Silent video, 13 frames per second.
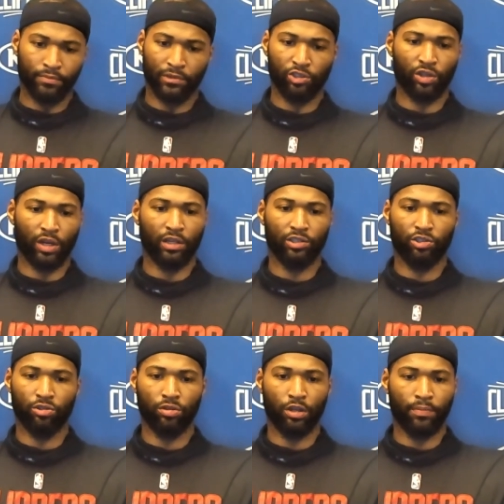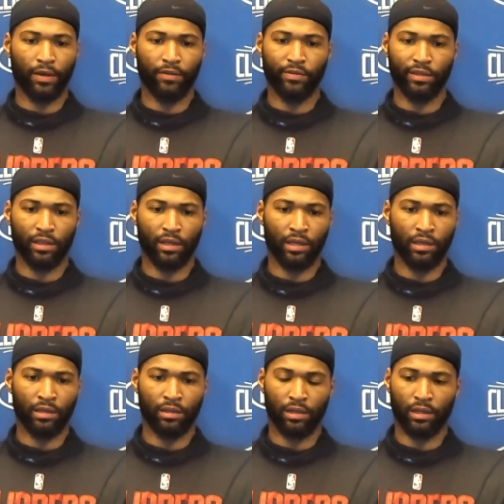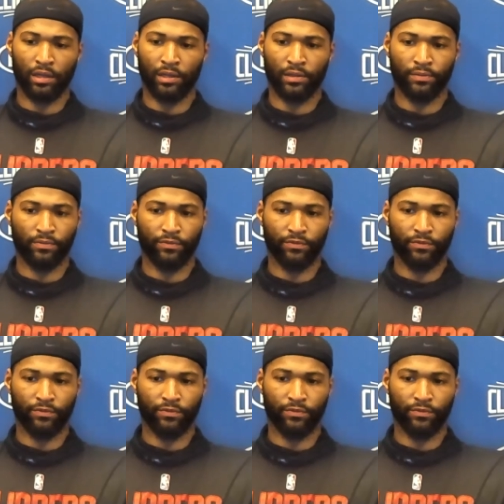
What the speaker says: Just trying to tune up everything,